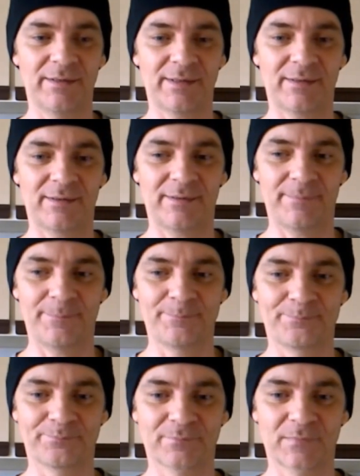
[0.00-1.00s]
that um,
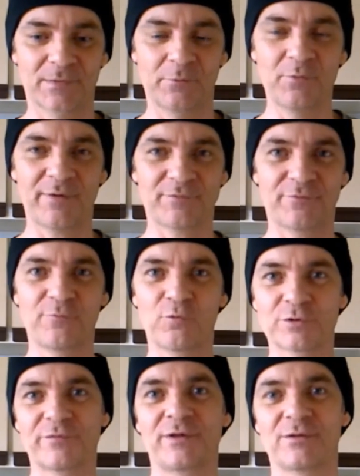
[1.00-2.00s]
you have to
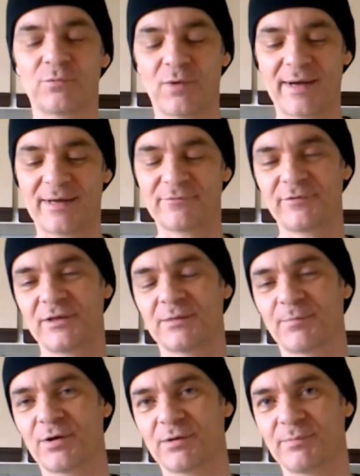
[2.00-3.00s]
force feed or hand feed
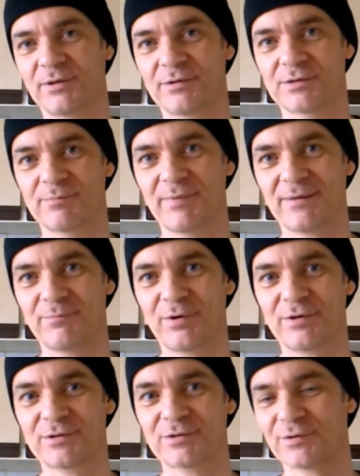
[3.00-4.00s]
the bird because the
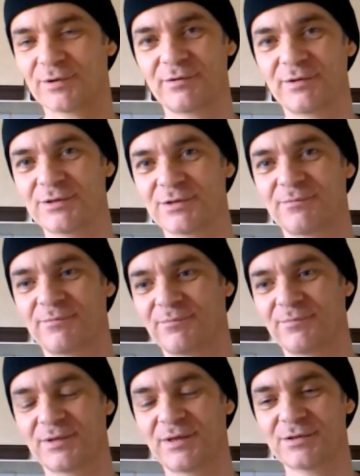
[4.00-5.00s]
bird has got no gizzard
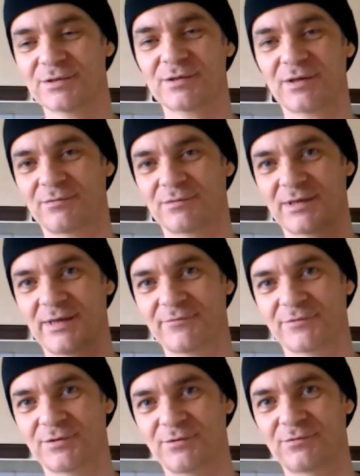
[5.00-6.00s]
gizzard stones
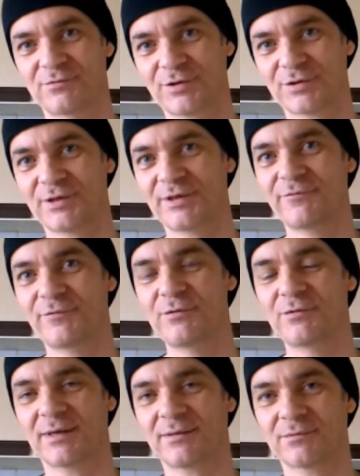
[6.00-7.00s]
left to crush any
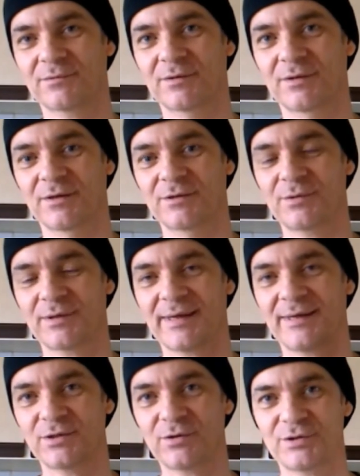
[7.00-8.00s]
food down, so it
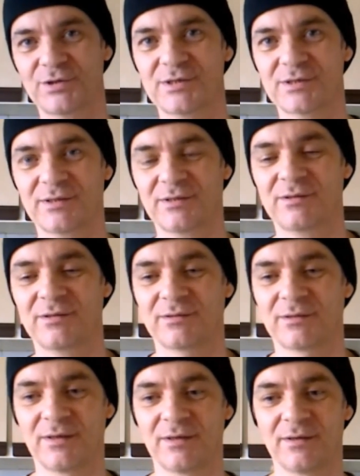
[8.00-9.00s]
can't digest anything.
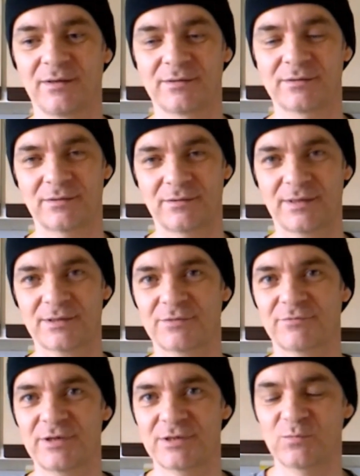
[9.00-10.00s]
So that's
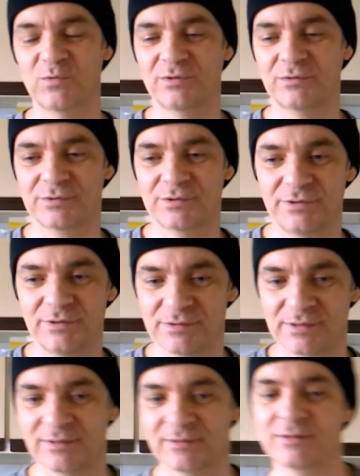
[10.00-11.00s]
the reason why not to
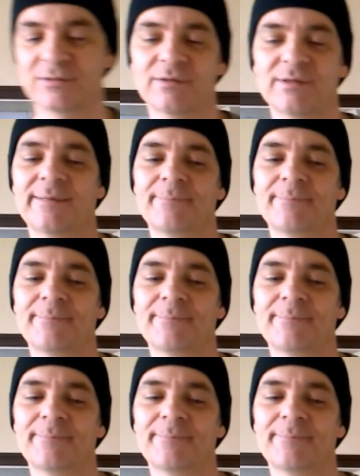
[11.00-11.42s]
use anything like